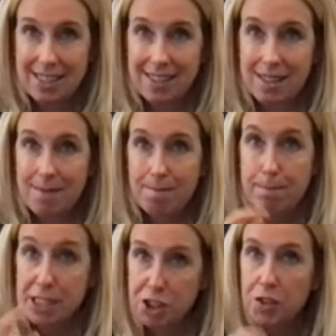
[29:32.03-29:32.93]
It's the
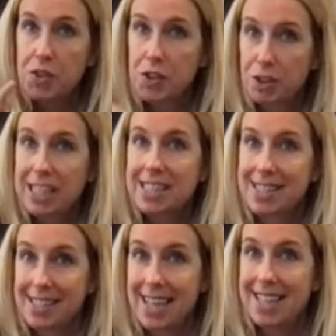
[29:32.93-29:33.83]
Mitchell Street
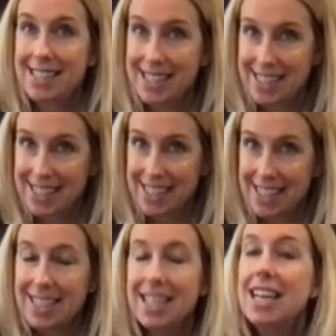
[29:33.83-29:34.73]
steak
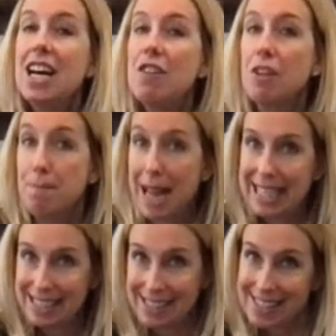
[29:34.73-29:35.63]
seasoning from
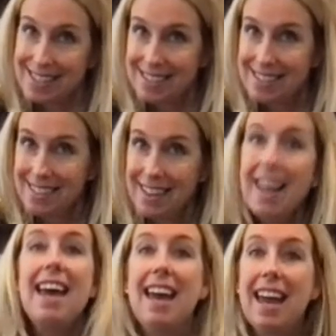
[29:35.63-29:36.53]
Penzeys,
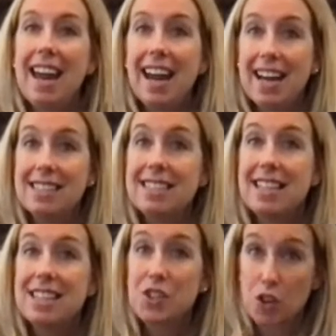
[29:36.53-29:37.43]
and
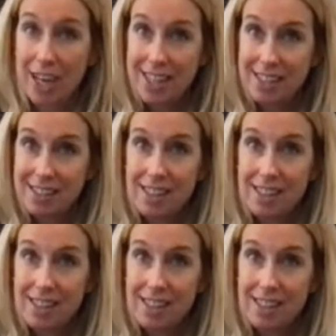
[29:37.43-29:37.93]
it's great.